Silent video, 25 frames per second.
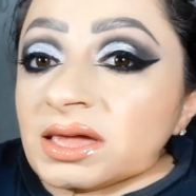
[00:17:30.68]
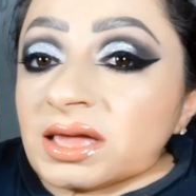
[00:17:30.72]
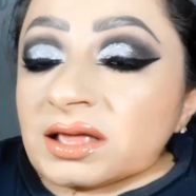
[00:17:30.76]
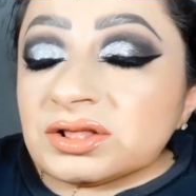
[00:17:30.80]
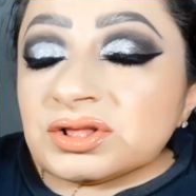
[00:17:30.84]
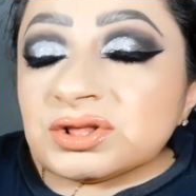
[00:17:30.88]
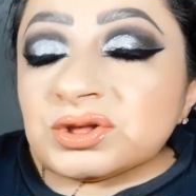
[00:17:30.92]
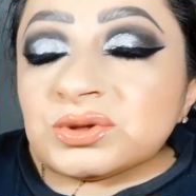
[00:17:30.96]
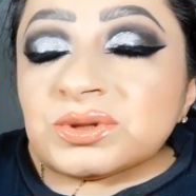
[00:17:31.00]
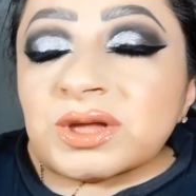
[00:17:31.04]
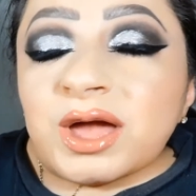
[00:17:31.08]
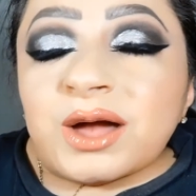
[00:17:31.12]

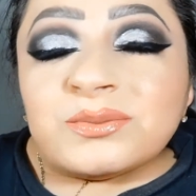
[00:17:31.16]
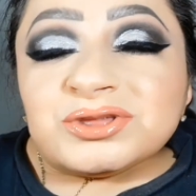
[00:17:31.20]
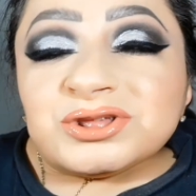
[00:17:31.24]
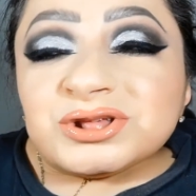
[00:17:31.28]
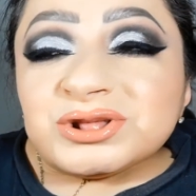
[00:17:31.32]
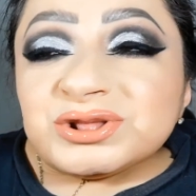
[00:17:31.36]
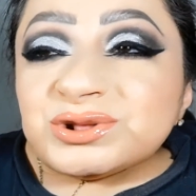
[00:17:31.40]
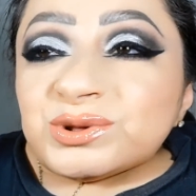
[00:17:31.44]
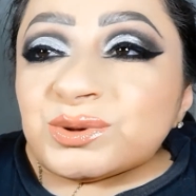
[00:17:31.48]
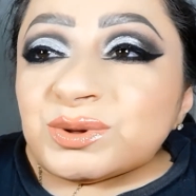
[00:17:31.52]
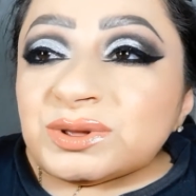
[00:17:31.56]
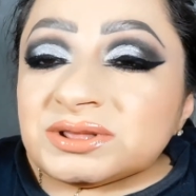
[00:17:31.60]
So now I'm
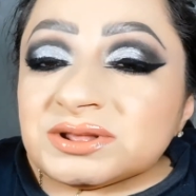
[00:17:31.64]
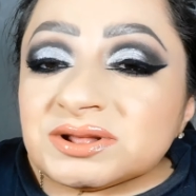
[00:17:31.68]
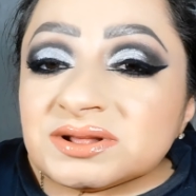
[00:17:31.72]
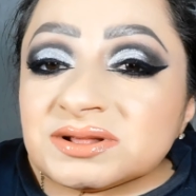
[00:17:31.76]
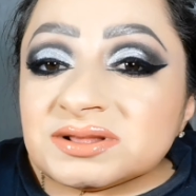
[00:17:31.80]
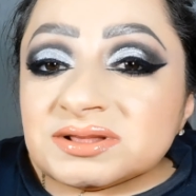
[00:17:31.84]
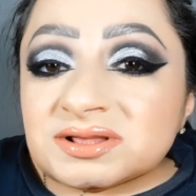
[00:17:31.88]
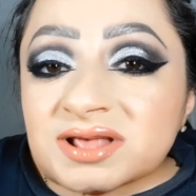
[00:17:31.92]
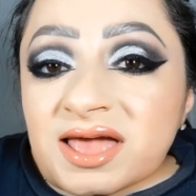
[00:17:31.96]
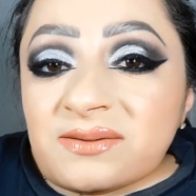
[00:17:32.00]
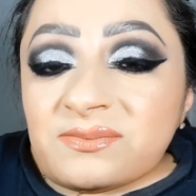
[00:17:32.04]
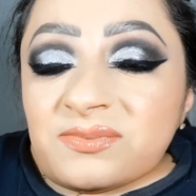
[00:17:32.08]
just going to
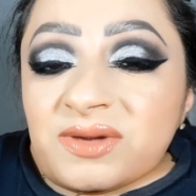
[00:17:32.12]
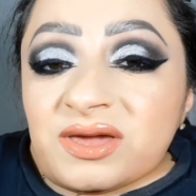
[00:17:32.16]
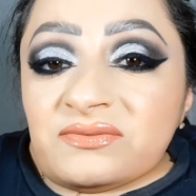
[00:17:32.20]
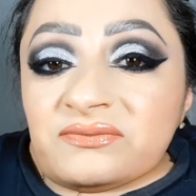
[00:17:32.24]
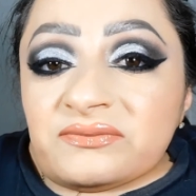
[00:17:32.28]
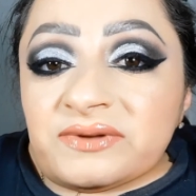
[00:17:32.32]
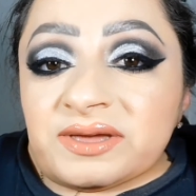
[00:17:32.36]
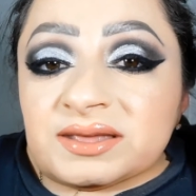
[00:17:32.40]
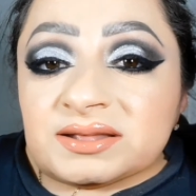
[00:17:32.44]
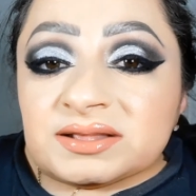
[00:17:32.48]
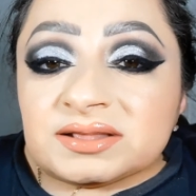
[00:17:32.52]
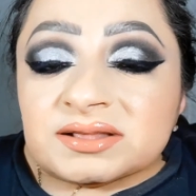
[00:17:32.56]
set my
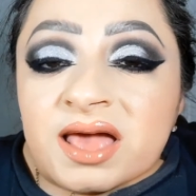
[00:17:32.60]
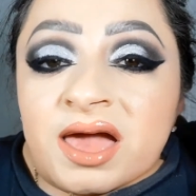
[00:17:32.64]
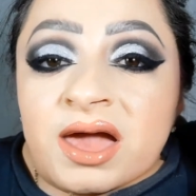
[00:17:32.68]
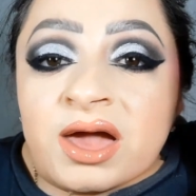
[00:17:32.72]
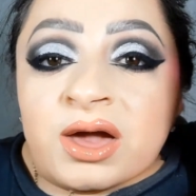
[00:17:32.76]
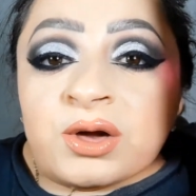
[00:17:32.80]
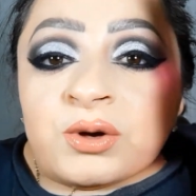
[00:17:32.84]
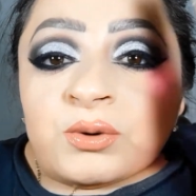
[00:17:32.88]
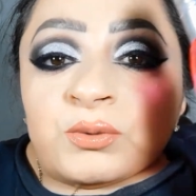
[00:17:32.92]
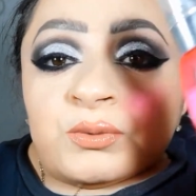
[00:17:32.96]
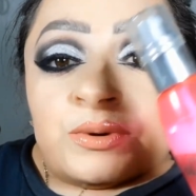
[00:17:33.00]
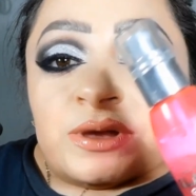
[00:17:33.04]
face
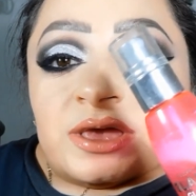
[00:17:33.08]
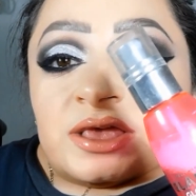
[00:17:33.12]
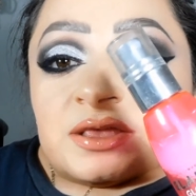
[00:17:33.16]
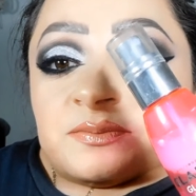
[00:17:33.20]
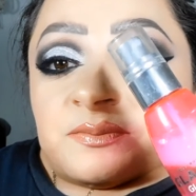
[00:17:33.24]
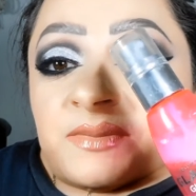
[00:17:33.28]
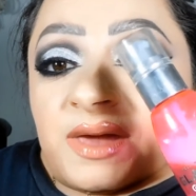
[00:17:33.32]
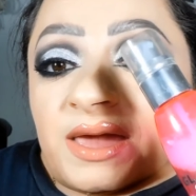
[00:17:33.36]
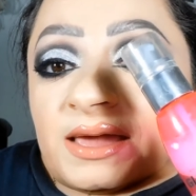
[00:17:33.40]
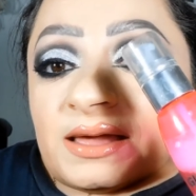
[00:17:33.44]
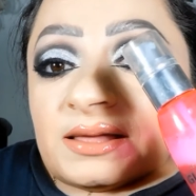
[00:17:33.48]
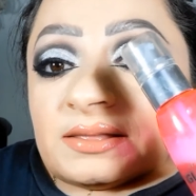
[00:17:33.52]
with
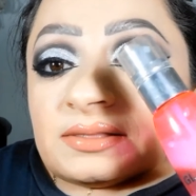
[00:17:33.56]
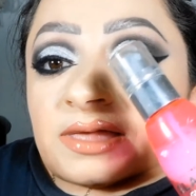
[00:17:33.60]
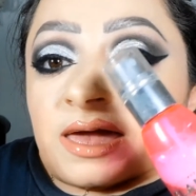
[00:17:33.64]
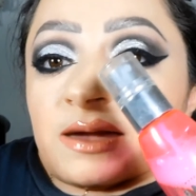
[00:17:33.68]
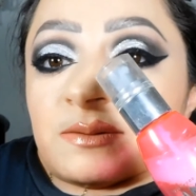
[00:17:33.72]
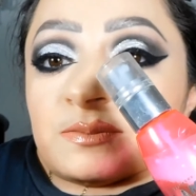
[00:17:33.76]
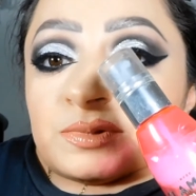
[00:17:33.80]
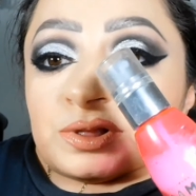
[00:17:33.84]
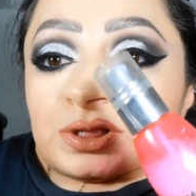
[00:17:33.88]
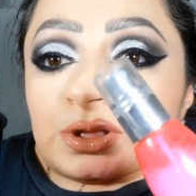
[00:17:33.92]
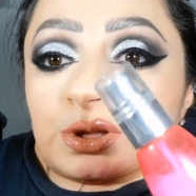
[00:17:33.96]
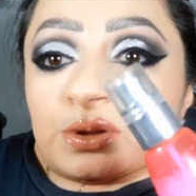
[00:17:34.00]
my
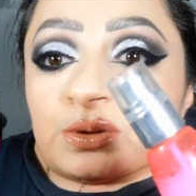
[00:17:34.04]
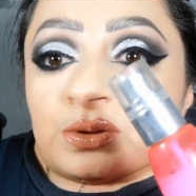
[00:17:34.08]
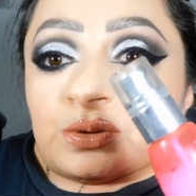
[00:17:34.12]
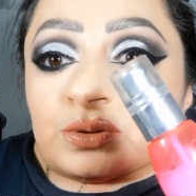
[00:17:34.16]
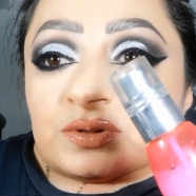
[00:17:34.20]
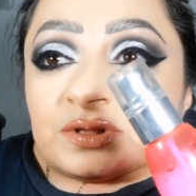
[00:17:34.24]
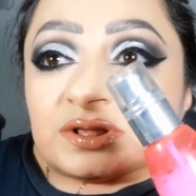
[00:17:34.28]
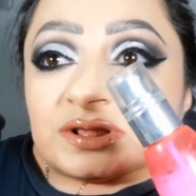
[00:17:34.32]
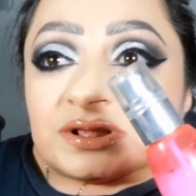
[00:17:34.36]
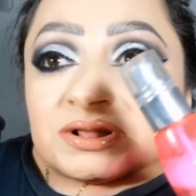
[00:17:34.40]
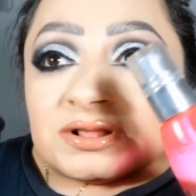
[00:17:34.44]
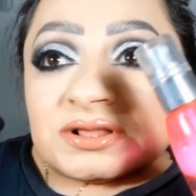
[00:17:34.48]
Glam
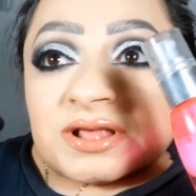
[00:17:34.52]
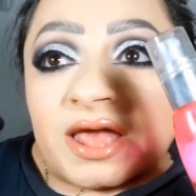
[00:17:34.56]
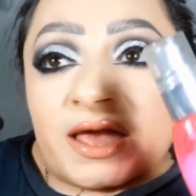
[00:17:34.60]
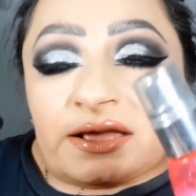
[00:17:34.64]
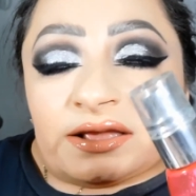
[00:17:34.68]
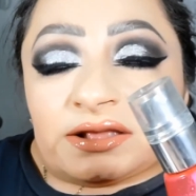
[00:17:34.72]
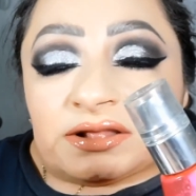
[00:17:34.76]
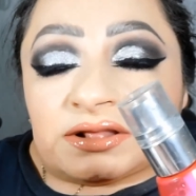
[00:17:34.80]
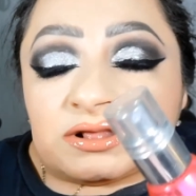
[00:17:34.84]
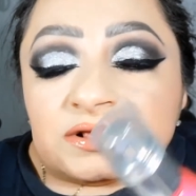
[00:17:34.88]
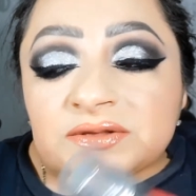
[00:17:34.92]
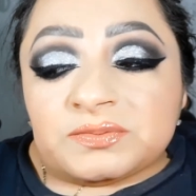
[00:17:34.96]
Glow
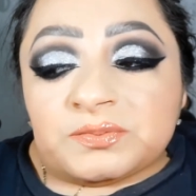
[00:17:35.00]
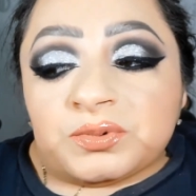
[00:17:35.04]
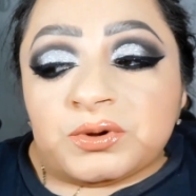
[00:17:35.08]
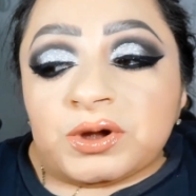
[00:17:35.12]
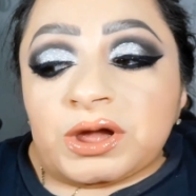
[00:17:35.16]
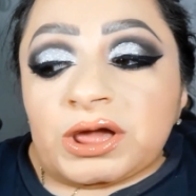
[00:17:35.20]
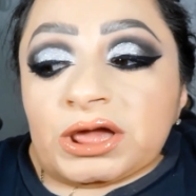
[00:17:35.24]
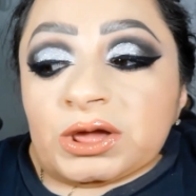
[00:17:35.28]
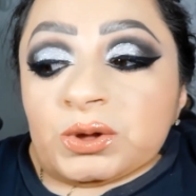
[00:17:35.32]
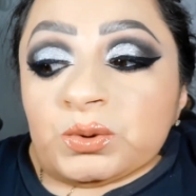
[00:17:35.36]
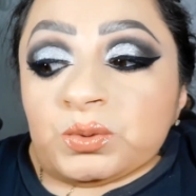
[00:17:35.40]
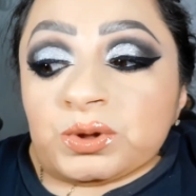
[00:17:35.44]
setting
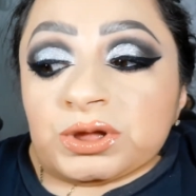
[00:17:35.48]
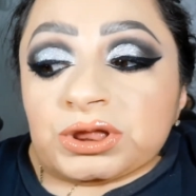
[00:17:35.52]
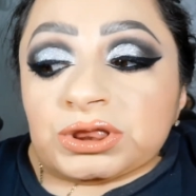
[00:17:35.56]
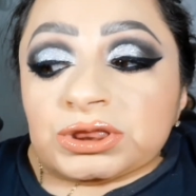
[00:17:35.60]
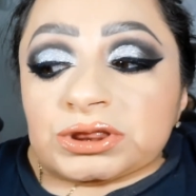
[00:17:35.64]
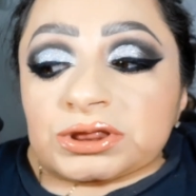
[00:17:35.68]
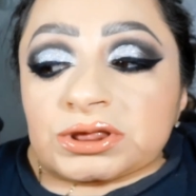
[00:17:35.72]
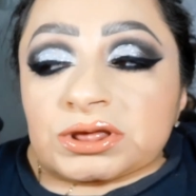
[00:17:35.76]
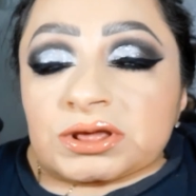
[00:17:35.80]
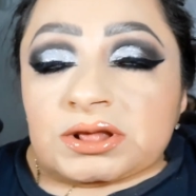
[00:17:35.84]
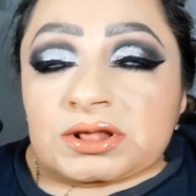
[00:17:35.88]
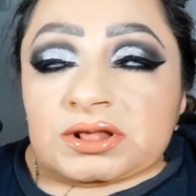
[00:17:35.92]
spray,
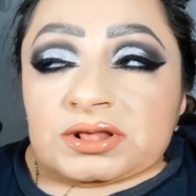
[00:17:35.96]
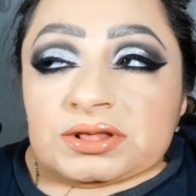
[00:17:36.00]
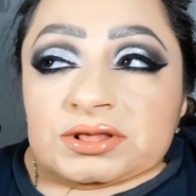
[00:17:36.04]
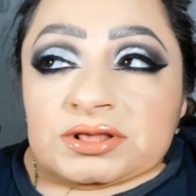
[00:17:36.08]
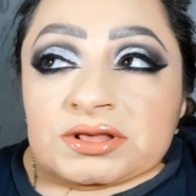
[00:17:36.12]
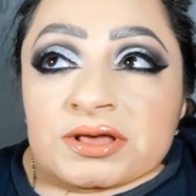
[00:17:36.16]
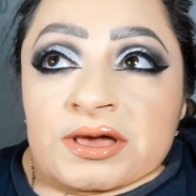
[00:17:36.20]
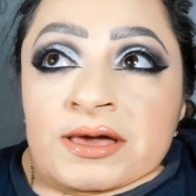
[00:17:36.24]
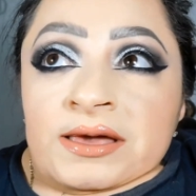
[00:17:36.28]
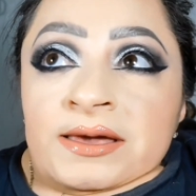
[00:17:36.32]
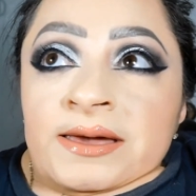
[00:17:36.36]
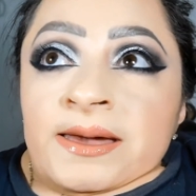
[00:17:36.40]
which is
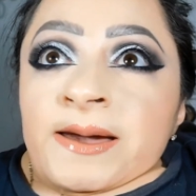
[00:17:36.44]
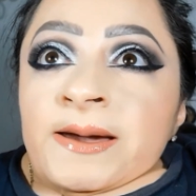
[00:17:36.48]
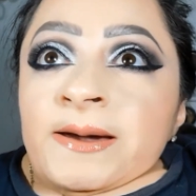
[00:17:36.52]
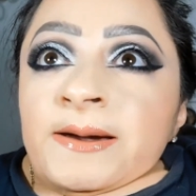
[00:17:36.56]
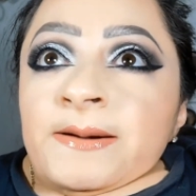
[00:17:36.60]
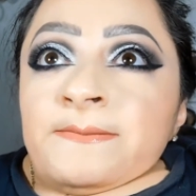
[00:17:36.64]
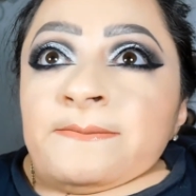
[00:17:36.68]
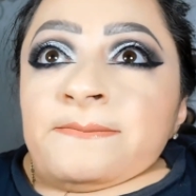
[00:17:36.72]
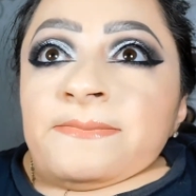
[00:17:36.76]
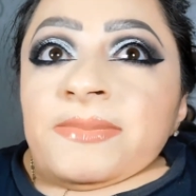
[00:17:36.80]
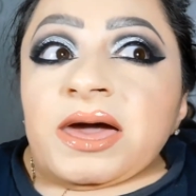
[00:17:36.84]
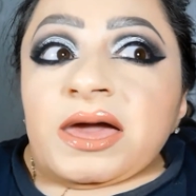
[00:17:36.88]

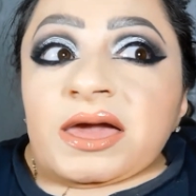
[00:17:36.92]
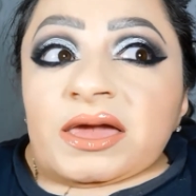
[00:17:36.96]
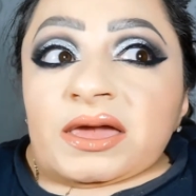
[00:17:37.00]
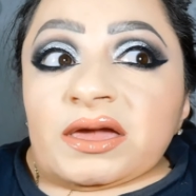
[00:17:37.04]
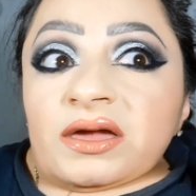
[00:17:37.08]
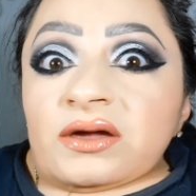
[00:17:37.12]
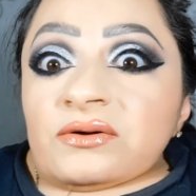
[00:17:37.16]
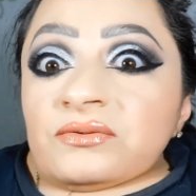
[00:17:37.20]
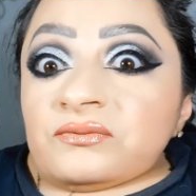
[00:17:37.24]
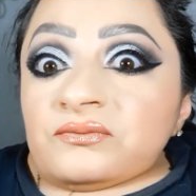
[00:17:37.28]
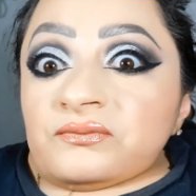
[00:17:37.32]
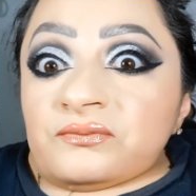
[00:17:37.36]
my
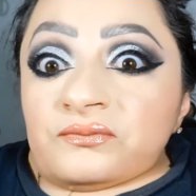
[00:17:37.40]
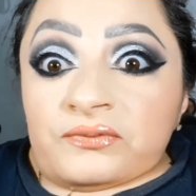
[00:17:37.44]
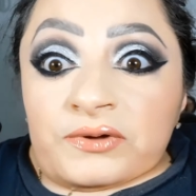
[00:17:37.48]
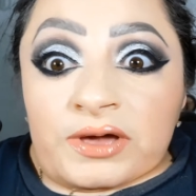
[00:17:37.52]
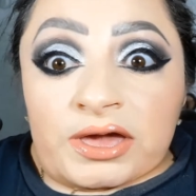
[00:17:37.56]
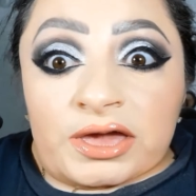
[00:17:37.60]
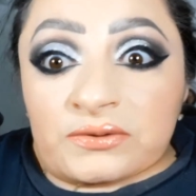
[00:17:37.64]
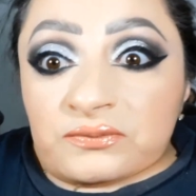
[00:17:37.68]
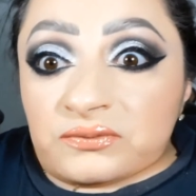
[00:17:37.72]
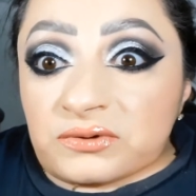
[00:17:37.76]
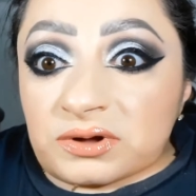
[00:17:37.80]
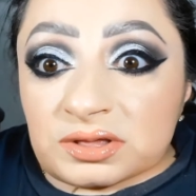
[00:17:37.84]

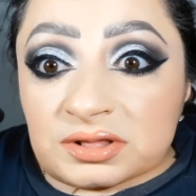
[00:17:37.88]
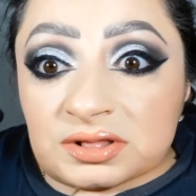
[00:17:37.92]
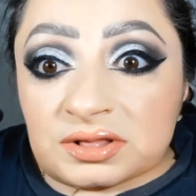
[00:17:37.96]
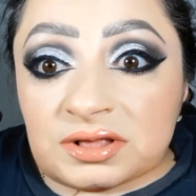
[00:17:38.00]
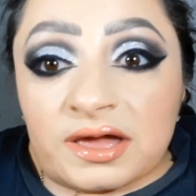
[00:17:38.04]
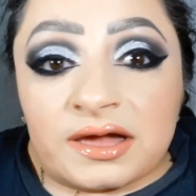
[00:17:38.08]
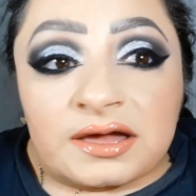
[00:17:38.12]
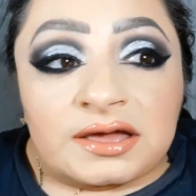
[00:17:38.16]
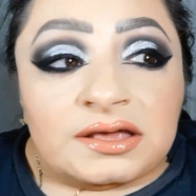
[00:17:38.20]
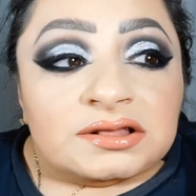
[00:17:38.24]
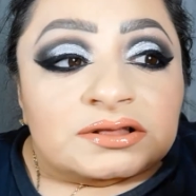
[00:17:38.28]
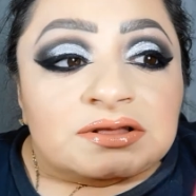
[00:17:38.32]
favorite
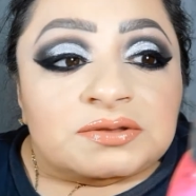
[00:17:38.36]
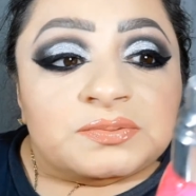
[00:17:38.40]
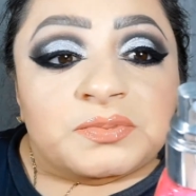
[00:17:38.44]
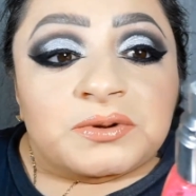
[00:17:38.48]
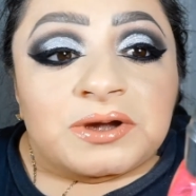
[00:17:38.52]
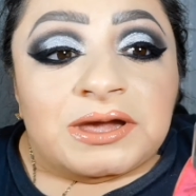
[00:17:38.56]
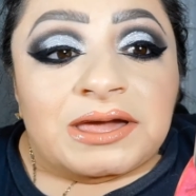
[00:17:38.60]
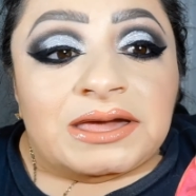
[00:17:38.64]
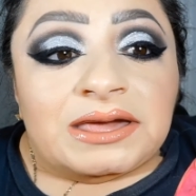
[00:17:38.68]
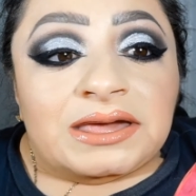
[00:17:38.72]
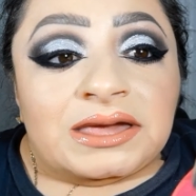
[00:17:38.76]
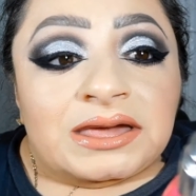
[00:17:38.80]
setting
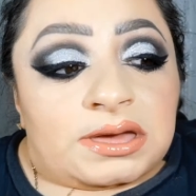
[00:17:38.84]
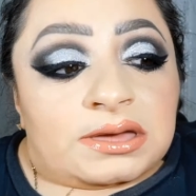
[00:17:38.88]
spray.